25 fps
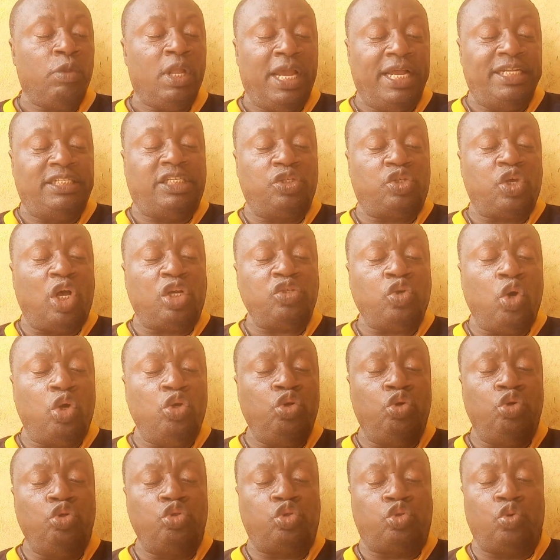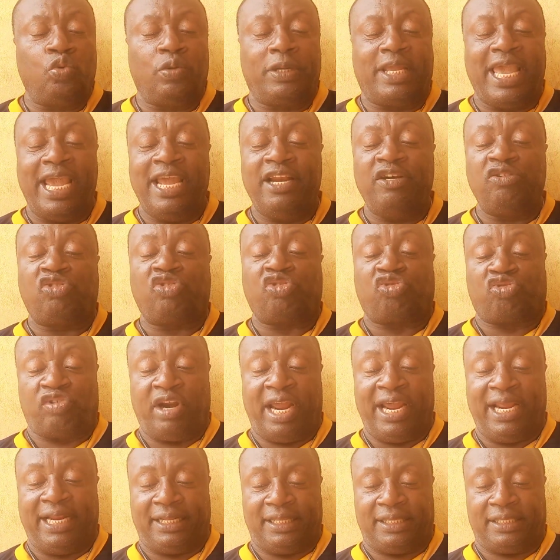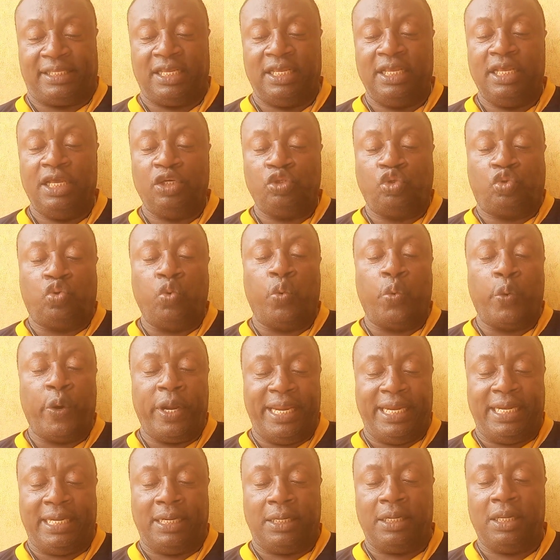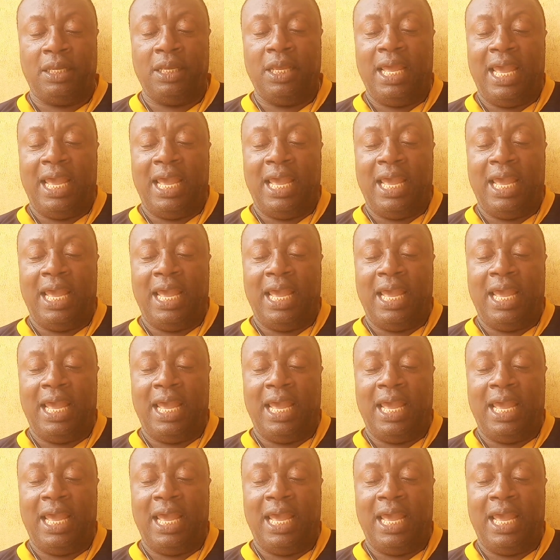It is also used to gain strength, to win,